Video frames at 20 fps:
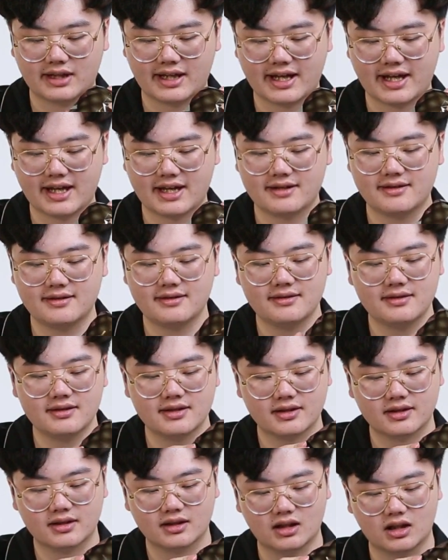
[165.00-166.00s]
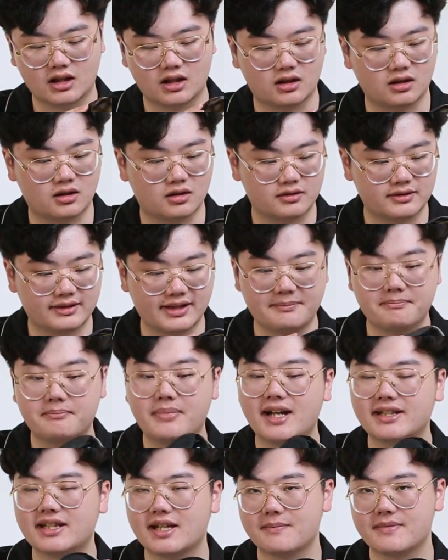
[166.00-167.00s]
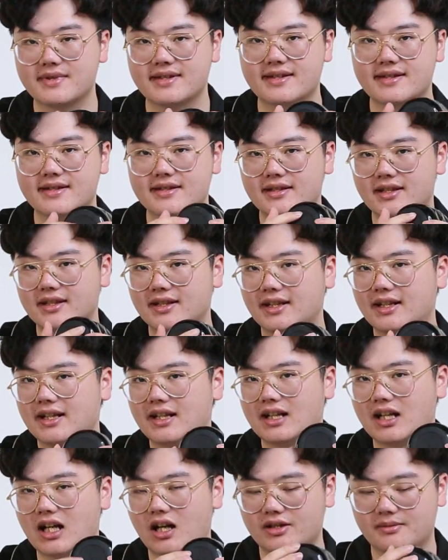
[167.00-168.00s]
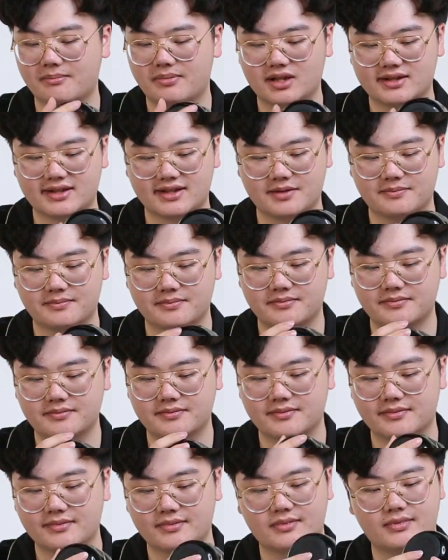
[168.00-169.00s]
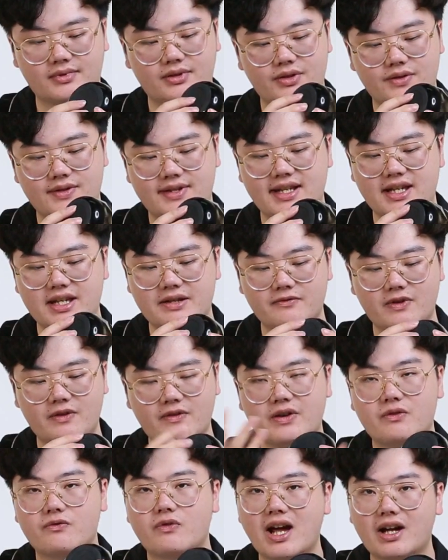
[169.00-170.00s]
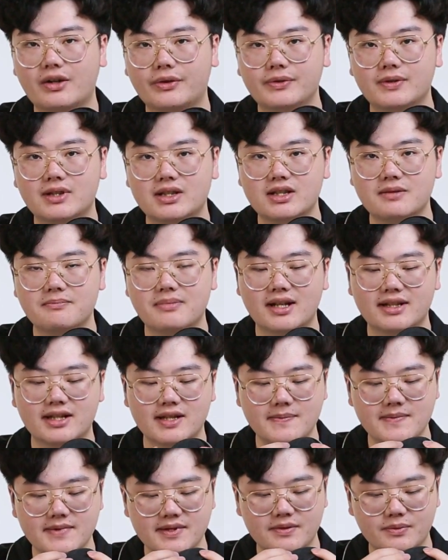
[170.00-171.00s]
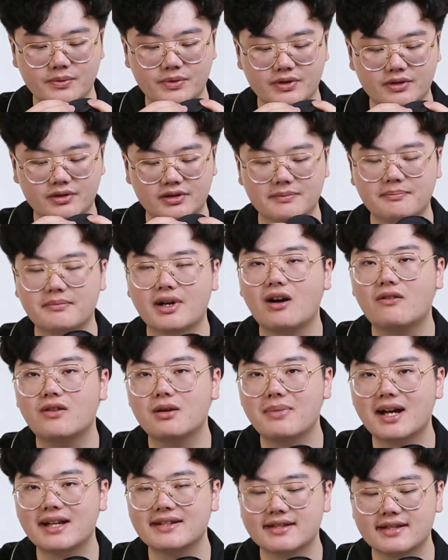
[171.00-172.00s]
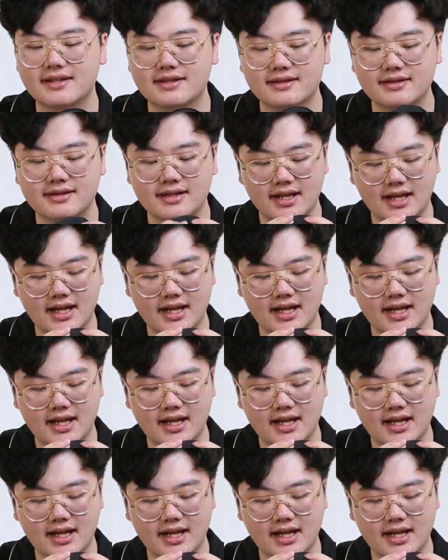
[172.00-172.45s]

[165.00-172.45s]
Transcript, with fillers: And the buttons on the button, you see, very regular buttons, you know, the power button